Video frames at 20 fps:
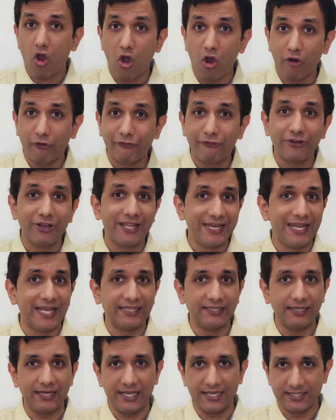of
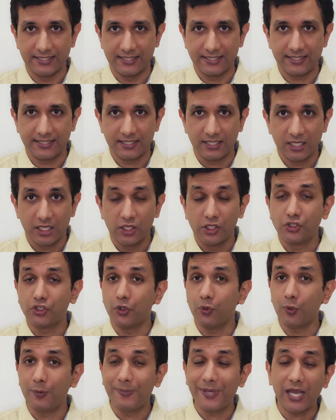Netherlands. So
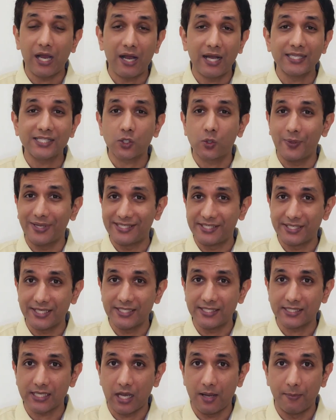you will be asked
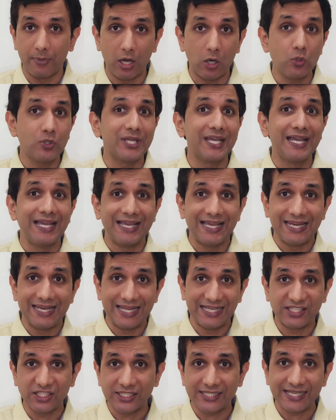questions about
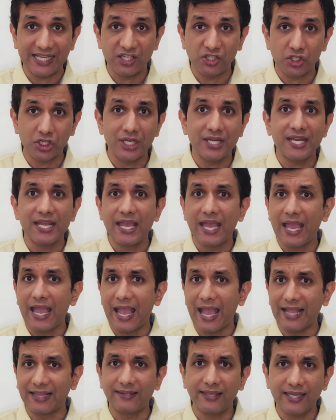legislation,
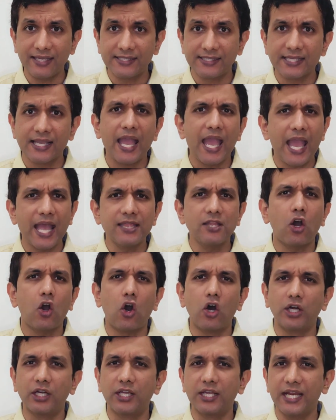ethics, and
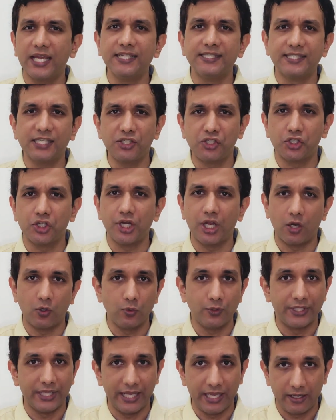the organization
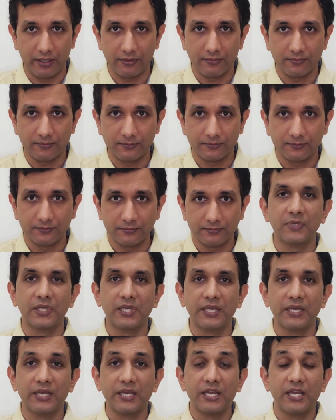out there.
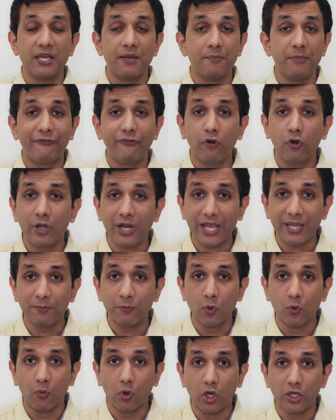Before I
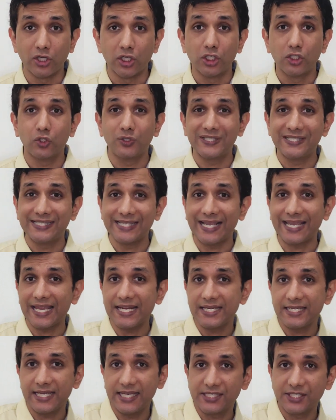move on to the
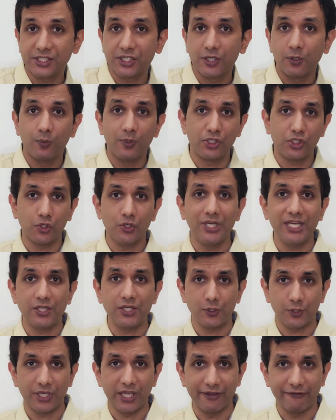second test which you need
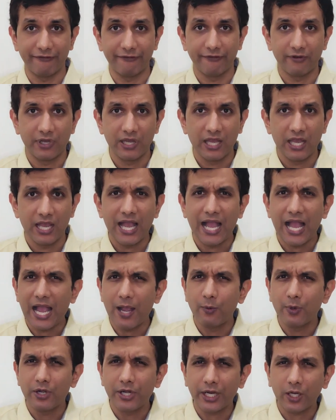to give,
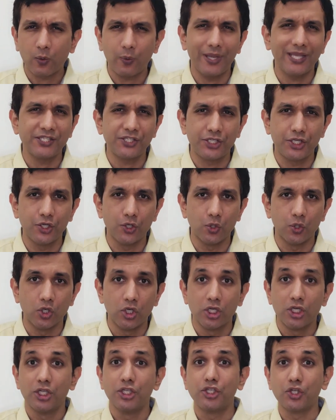I would request
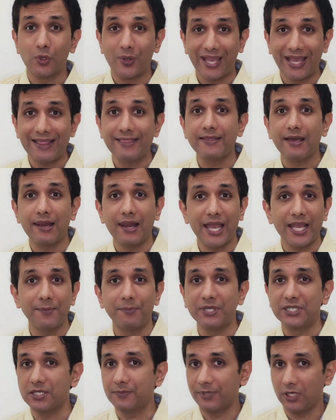you to hit the like
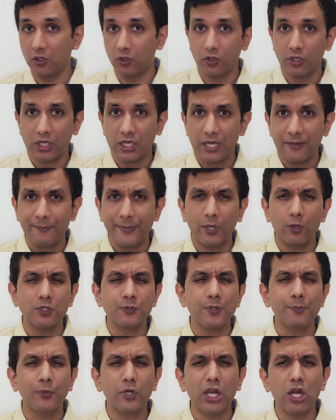button below,
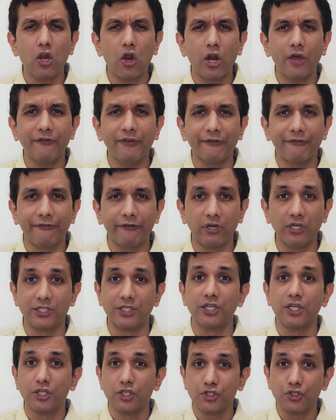because we put a lot of
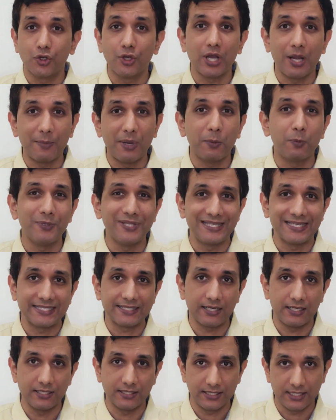effort to come up with
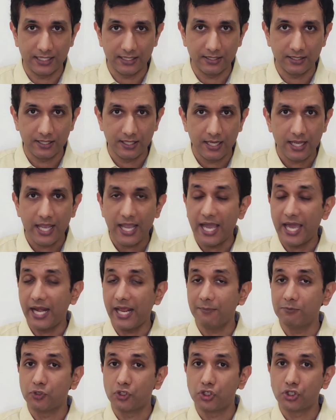this content, and
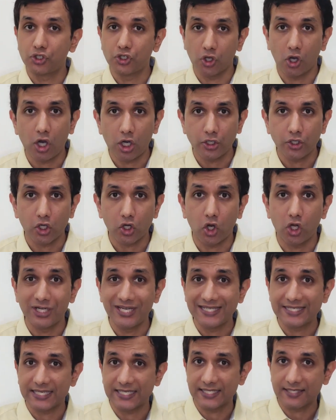I'm sure you're
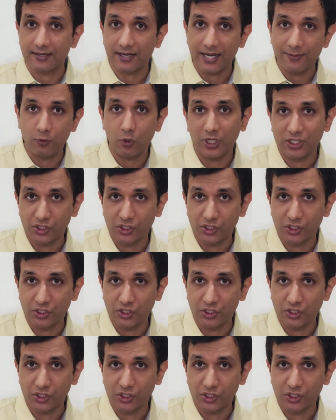already subscribed to